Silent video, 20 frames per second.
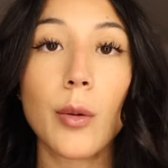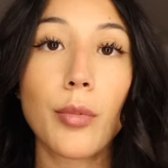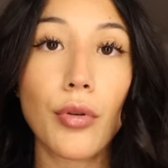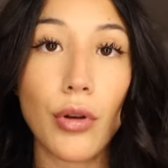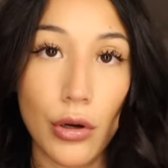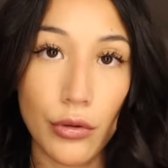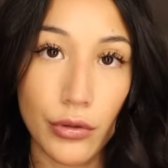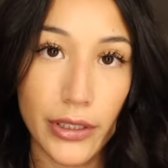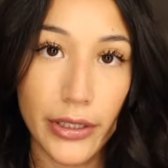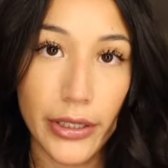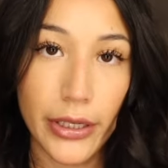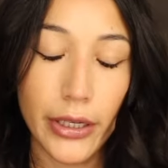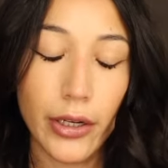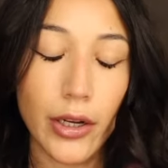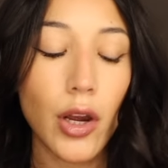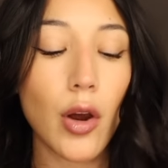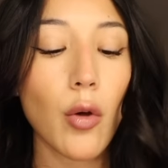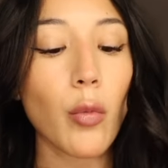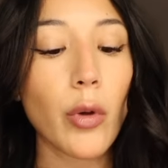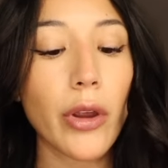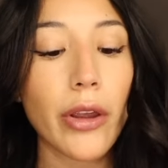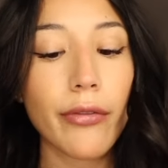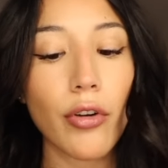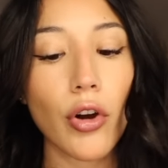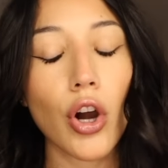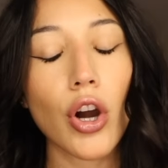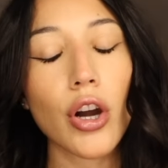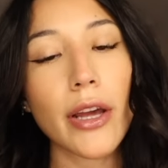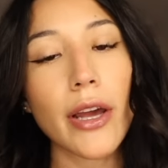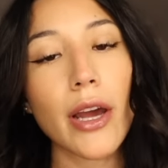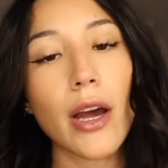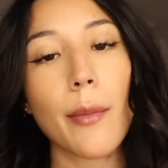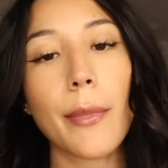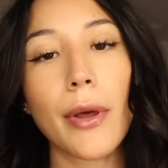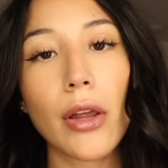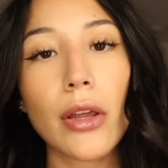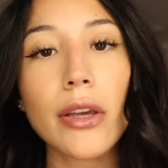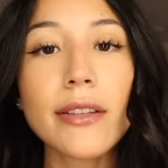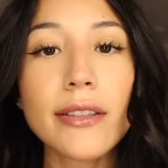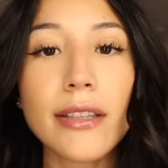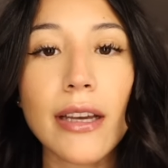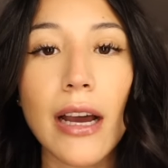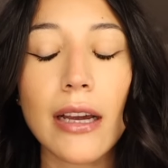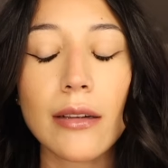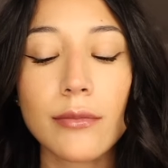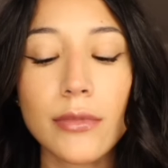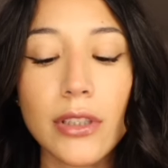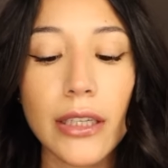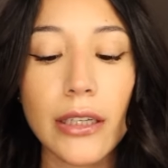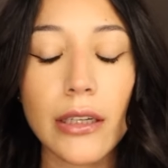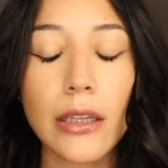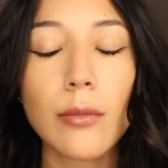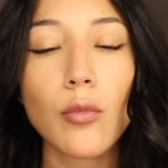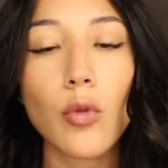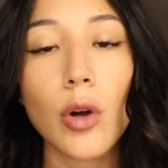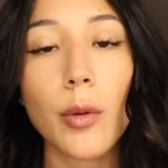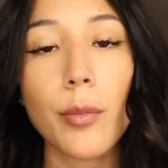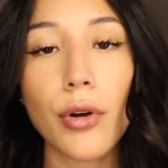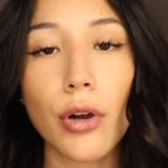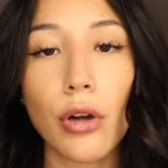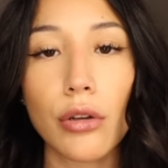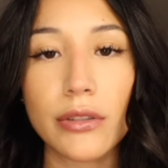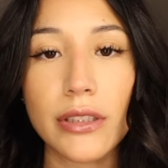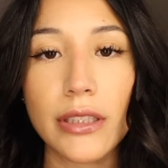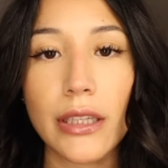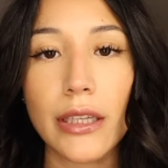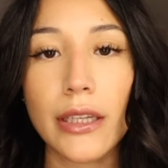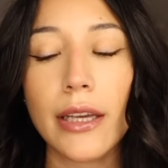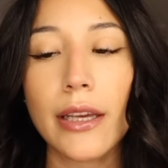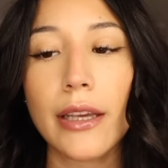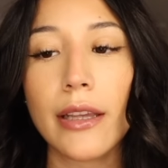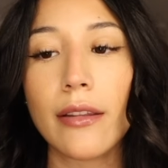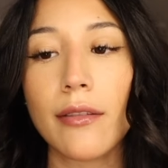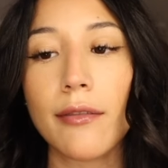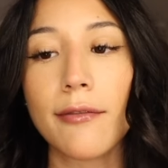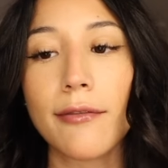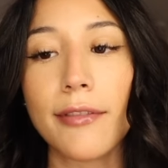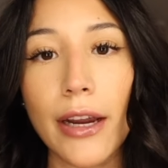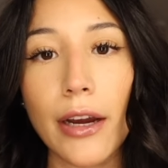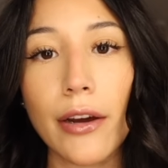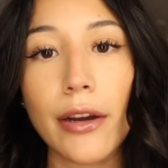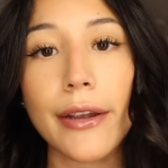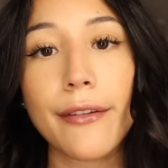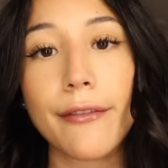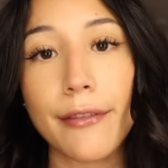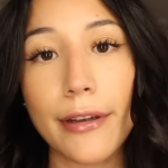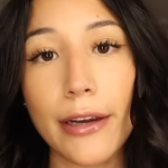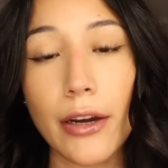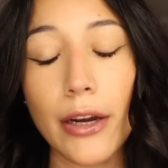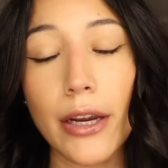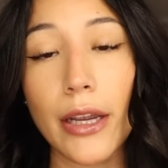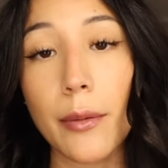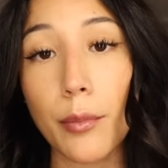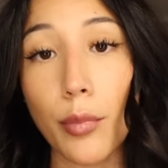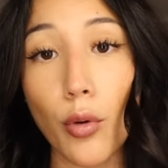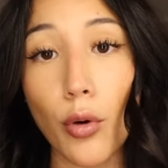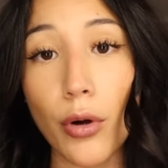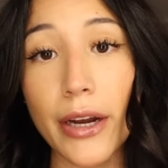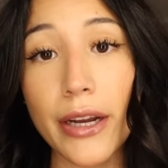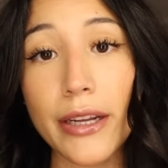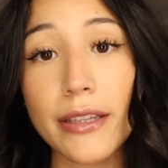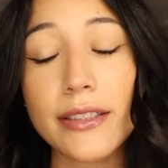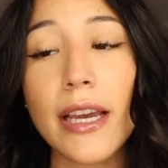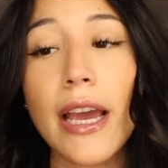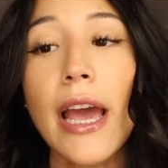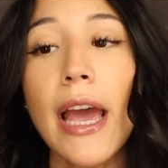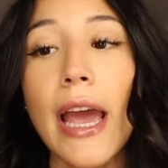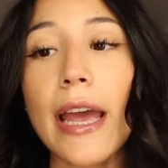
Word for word: protein. We've heard it a million times, eating more protein is very, very important.